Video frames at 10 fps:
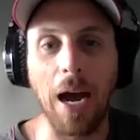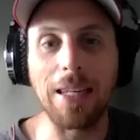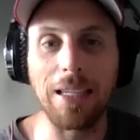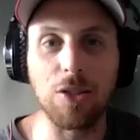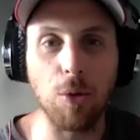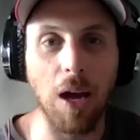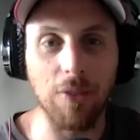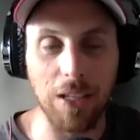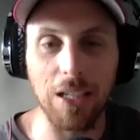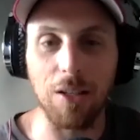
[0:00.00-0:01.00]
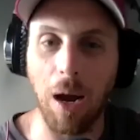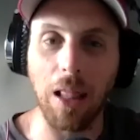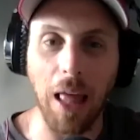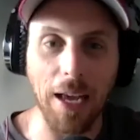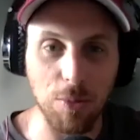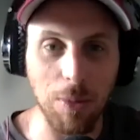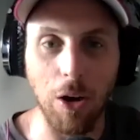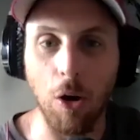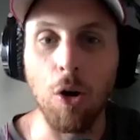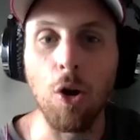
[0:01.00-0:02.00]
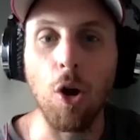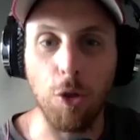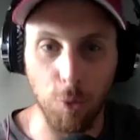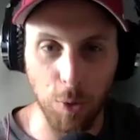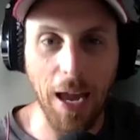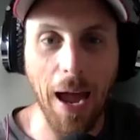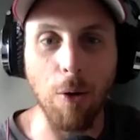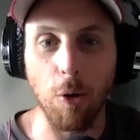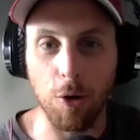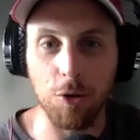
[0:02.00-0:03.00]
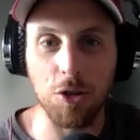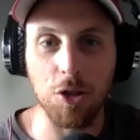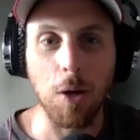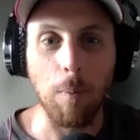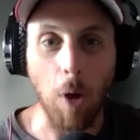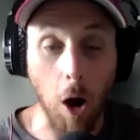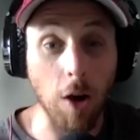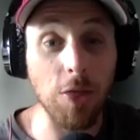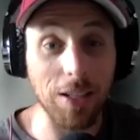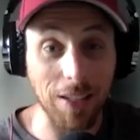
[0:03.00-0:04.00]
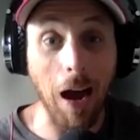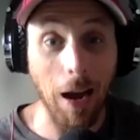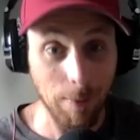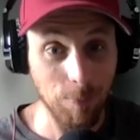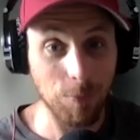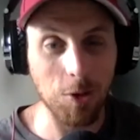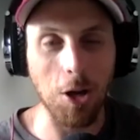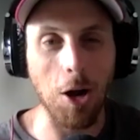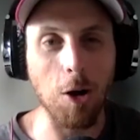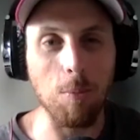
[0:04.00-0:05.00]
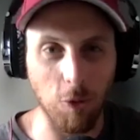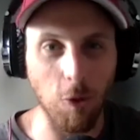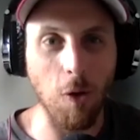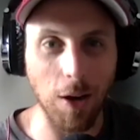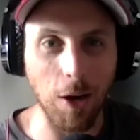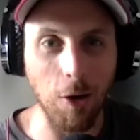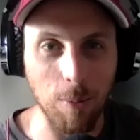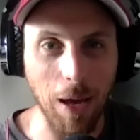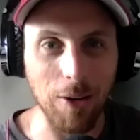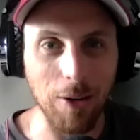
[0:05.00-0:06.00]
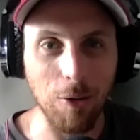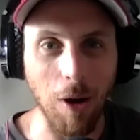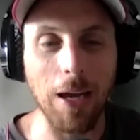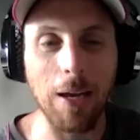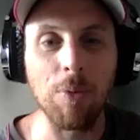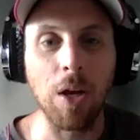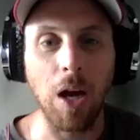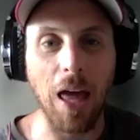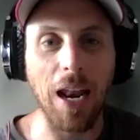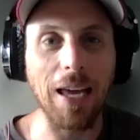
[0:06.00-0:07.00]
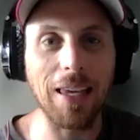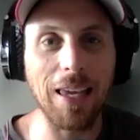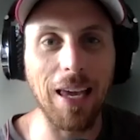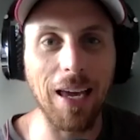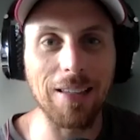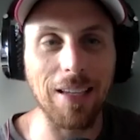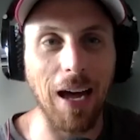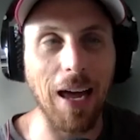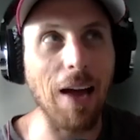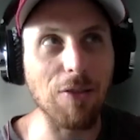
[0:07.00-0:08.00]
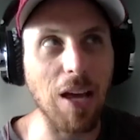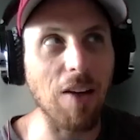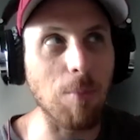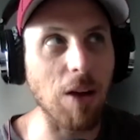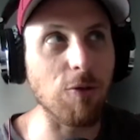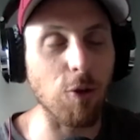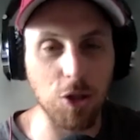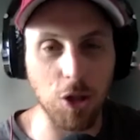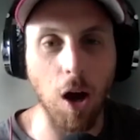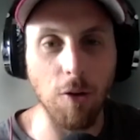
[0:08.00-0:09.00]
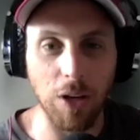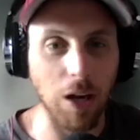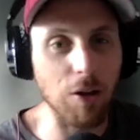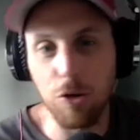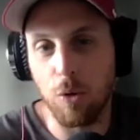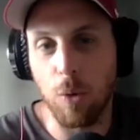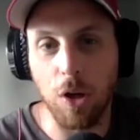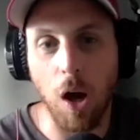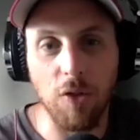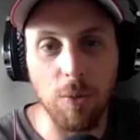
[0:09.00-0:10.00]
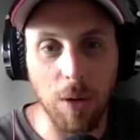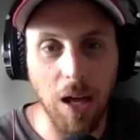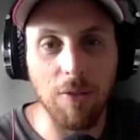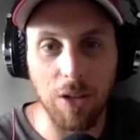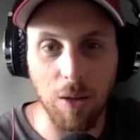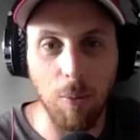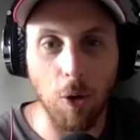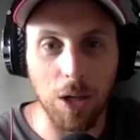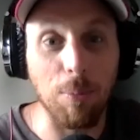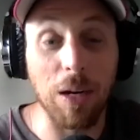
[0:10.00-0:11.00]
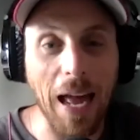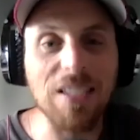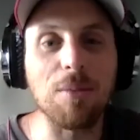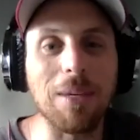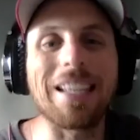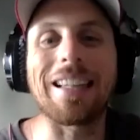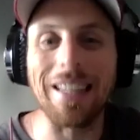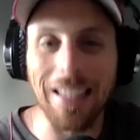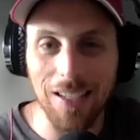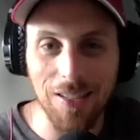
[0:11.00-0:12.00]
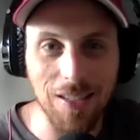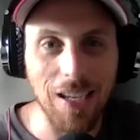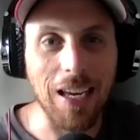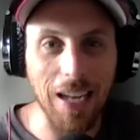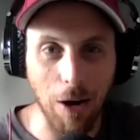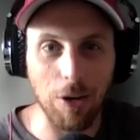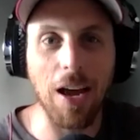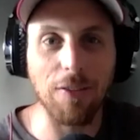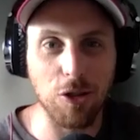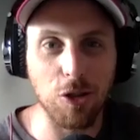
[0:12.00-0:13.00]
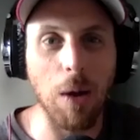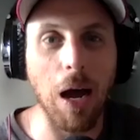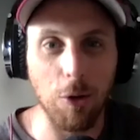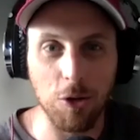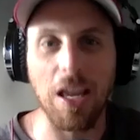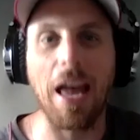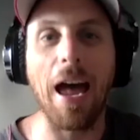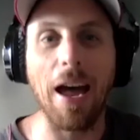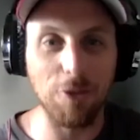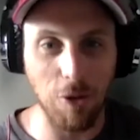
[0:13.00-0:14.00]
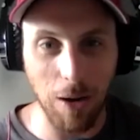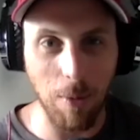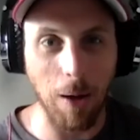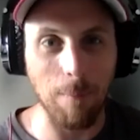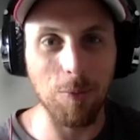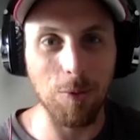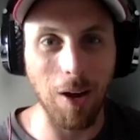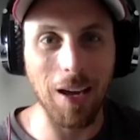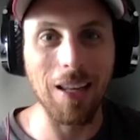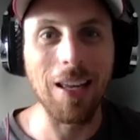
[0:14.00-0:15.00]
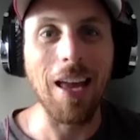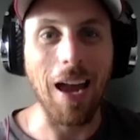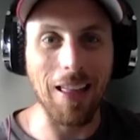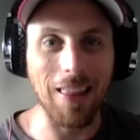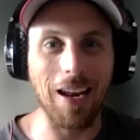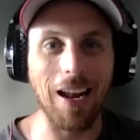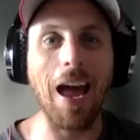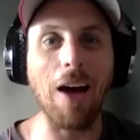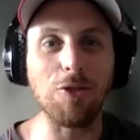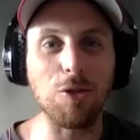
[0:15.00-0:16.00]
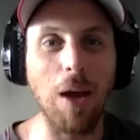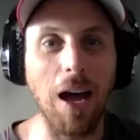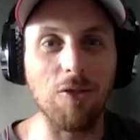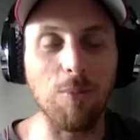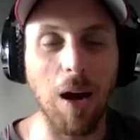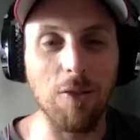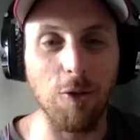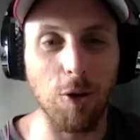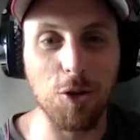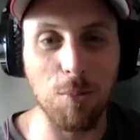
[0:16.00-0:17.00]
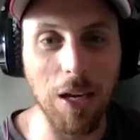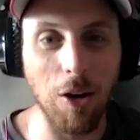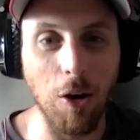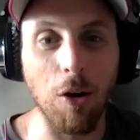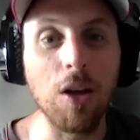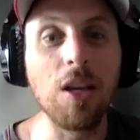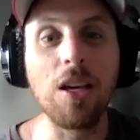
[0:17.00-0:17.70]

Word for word: I need to have eaten my last meal 3 hours on the dot, you know, before I go to bed. Right. And I have to have my first coffee. I only drink one coffee, but I'll have it in the morning, but it has to be at least an hour and a half to 2 hours after I'm up. Right. And then I have to have my first meal